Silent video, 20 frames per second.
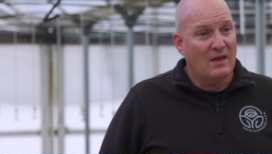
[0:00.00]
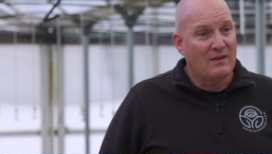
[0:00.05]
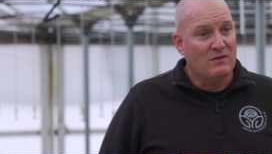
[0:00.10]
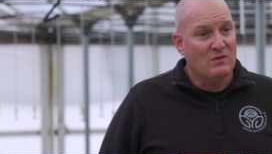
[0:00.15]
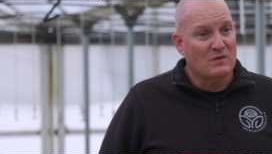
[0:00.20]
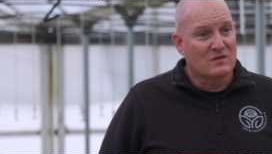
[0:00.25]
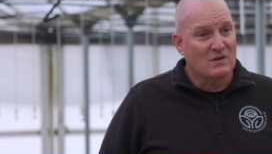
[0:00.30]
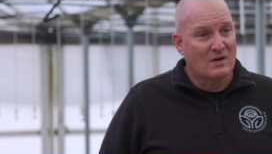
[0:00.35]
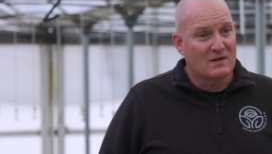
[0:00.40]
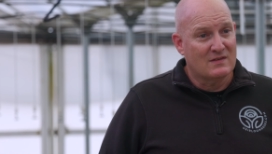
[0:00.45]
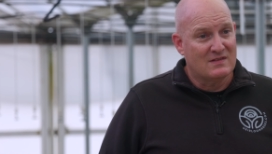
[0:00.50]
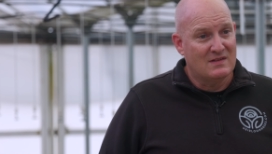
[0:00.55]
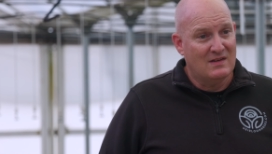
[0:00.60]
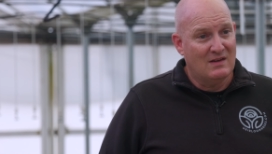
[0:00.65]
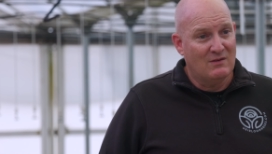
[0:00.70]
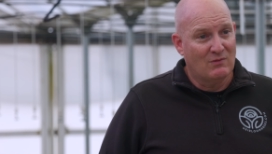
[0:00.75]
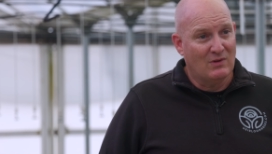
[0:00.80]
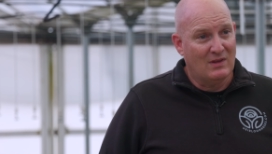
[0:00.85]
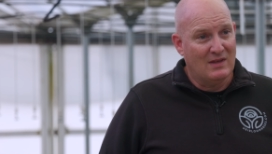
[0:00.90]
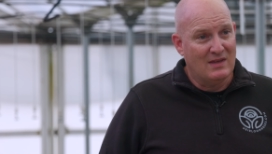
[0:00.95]
and you start
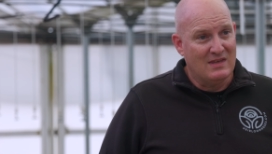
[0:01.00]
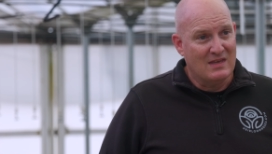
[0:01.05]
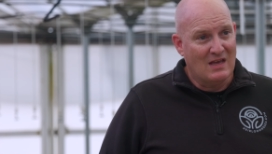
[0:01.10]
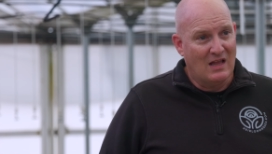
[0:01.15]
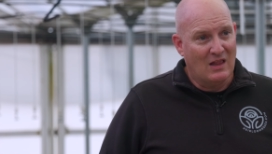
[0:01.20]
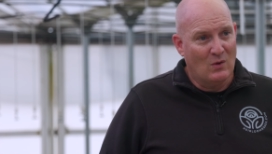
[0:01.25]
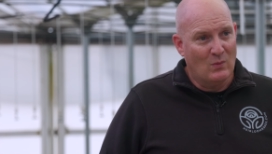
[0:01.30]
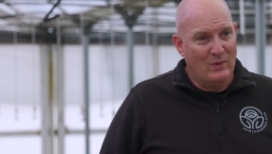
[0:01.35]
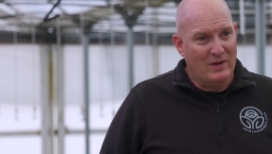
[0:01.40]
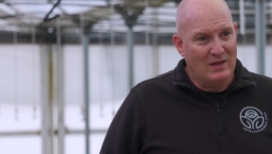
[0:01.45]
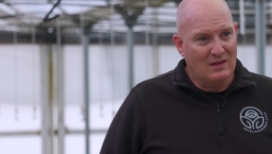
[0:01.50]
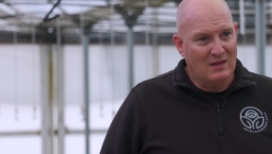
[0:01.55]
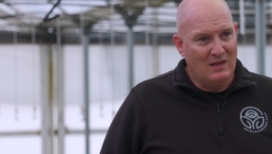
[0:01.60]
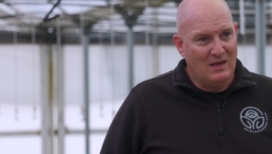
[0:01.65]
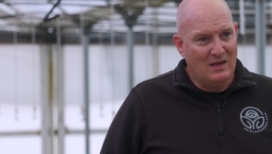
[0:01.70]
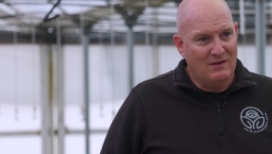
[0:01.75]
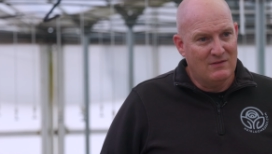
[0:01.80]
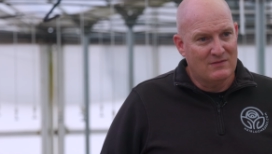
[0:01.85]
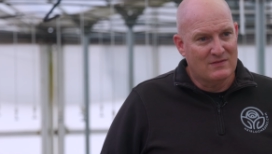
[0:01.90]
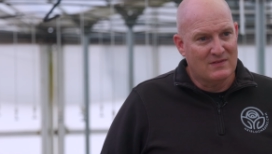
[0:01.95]
seeing really yellowing
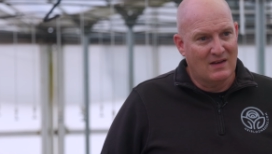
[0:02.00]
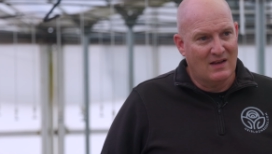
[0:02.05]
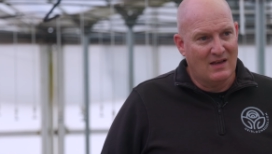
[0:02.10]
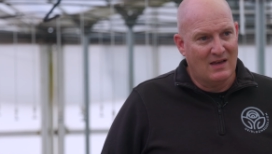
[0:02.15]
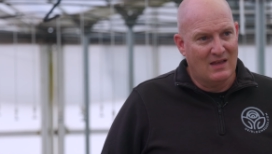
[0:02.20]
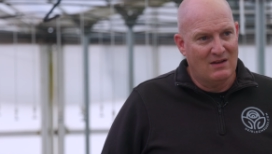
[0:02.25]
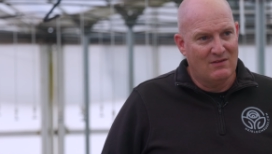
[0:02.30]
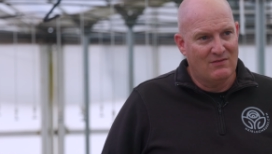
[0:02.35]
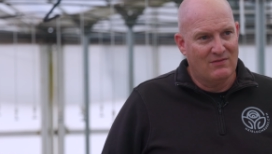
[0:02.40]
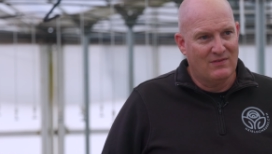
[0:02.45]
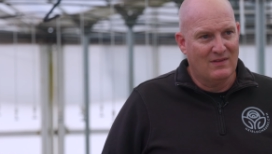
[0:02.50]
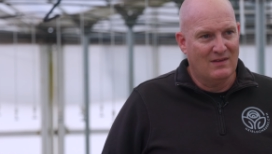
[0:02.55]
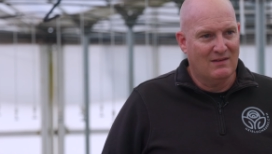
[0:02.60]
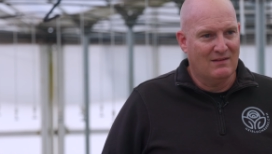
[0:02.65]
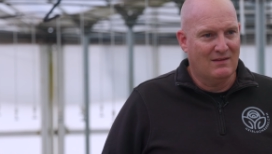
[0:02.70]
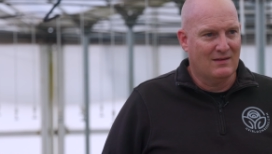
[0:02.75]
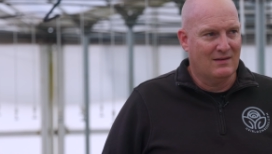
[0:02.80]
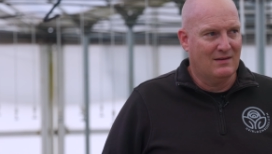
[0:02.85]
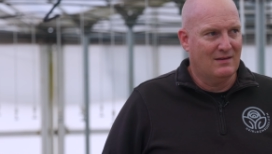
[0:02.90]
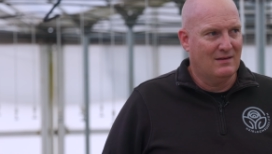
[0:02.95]
leaves and kind of
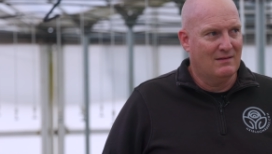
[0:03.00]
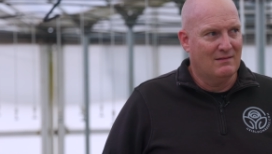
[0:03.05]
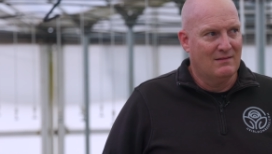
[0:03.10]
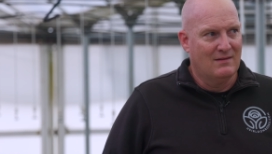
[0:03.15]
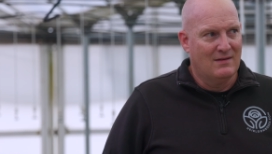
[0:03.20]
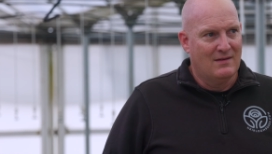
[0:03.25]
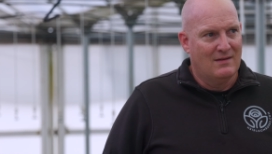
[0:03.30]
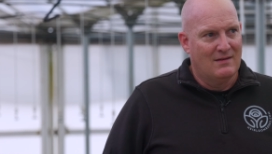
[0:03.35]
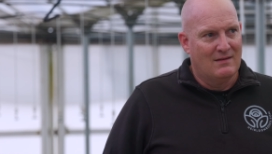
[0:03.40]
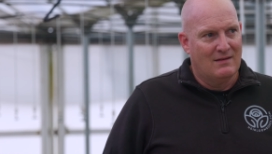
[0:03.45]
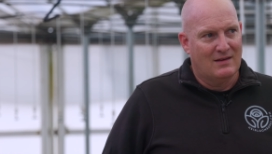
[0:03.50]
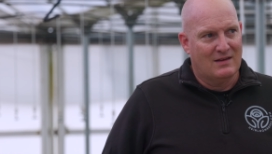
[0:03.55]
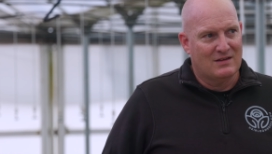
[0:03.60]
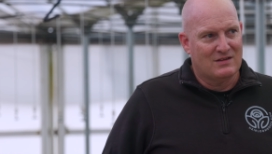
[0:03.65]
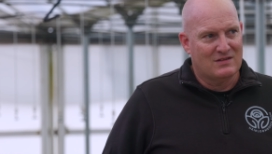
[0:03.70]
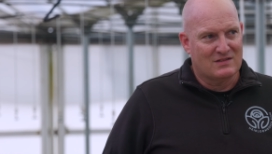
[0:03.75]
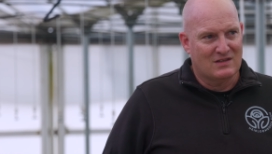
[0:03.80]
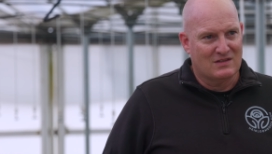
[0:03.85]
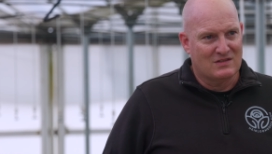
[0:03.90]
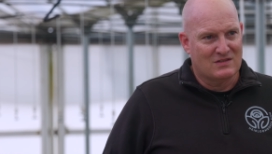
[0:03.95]
like uh, get
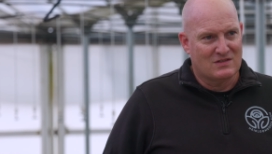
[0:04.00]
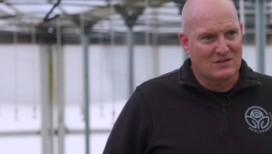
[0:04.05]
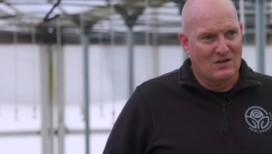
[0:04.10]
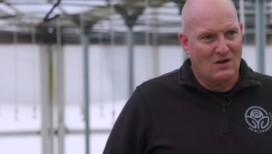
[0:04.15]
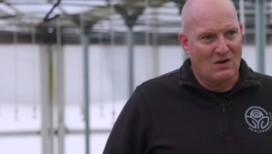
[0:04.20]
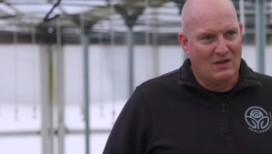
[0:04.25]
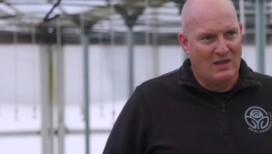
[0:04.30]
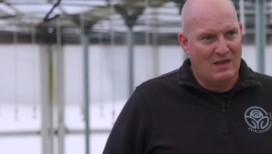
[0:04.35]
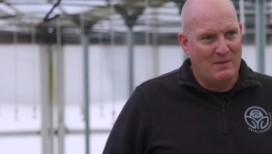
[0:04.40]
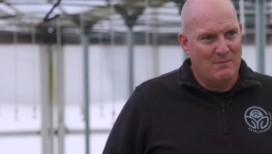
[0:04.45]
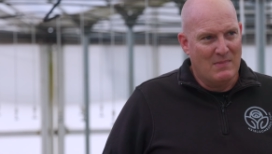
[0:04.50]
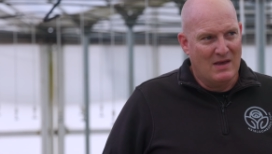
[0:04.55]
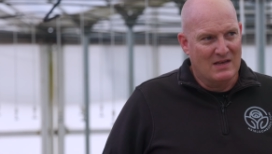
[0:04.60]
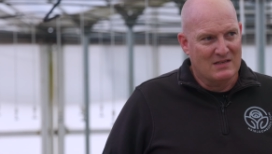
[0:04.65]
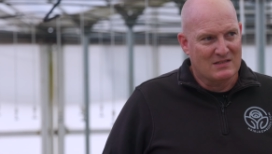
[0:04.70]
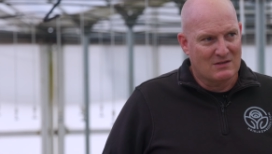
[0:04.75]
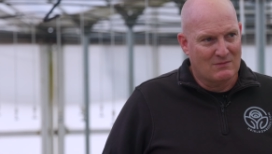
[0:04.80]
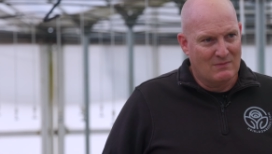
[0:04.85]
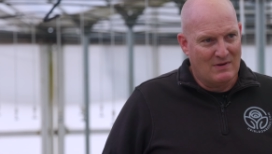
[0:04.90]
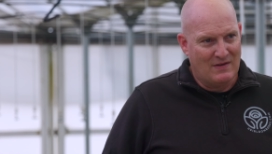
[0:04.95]
just a soggy
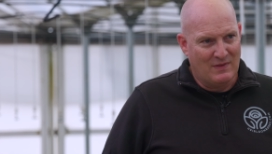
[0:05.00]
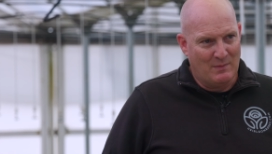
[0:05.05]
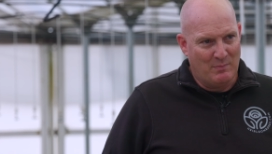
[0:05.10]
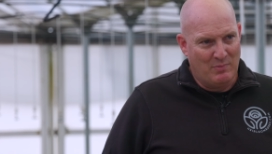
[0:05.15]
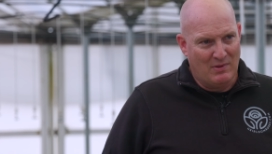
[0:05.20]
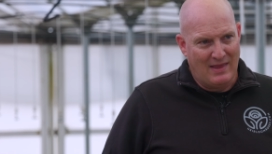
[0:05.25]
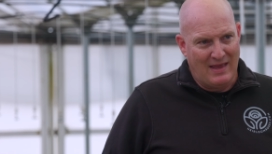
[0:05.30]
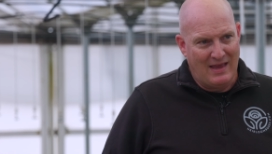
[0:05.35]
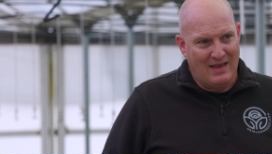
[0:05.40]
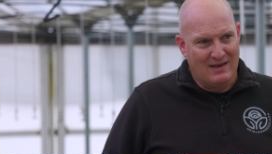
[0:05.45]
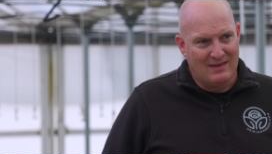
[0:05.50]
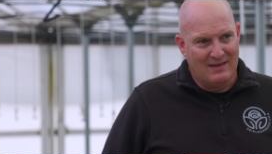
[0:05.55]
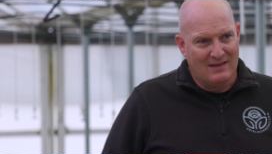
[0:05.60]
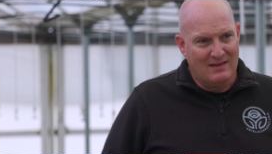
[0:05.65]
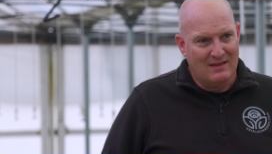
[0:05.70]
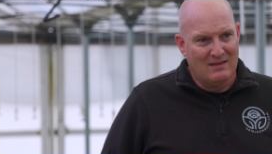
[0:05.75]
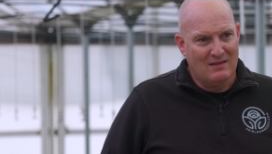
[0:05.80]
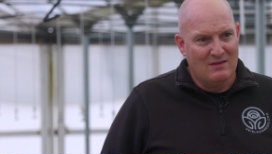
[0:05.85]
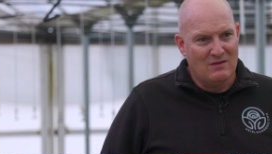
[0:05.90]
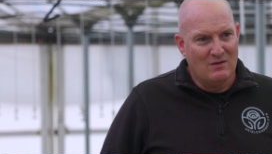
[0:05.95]
mess around the plant,
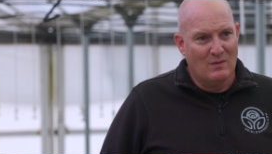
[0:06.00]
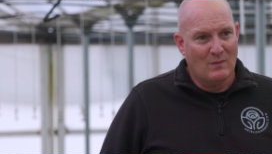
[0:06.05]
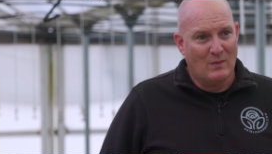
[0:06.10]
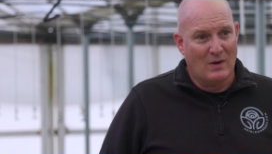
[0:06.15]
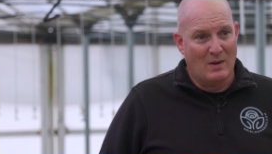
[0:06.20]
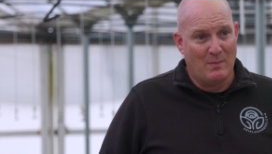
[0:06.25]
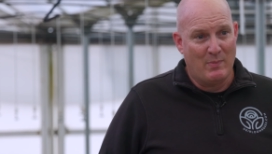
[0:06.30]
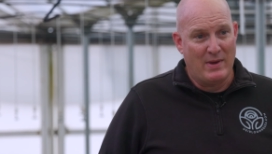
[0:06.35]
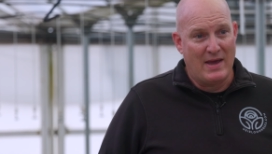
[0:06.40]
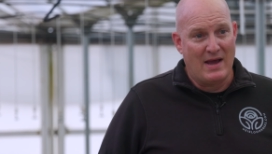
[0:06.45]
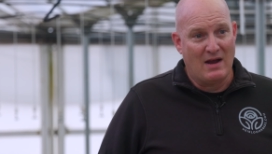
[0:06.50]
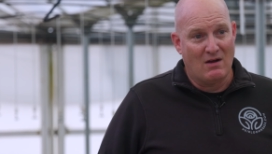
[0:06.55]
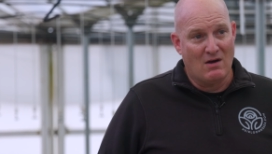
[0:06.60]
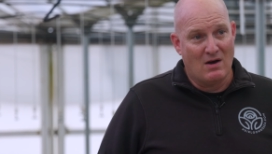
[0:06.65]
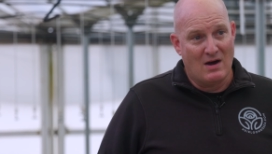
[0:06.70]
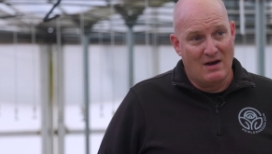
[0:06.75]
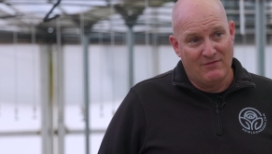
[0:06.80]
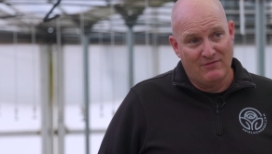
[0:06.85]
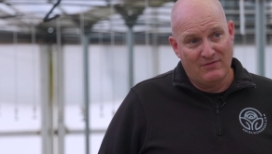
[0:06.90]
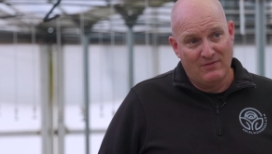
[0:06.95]
you don't want to back
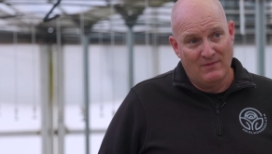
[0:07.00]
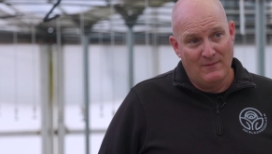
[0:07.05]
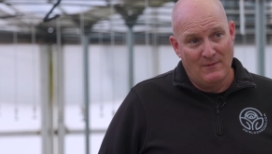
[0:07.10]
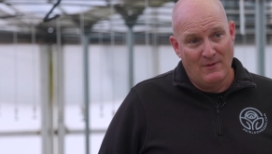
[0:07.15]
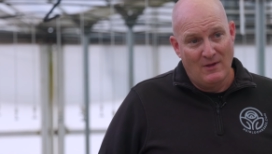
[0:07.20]
off.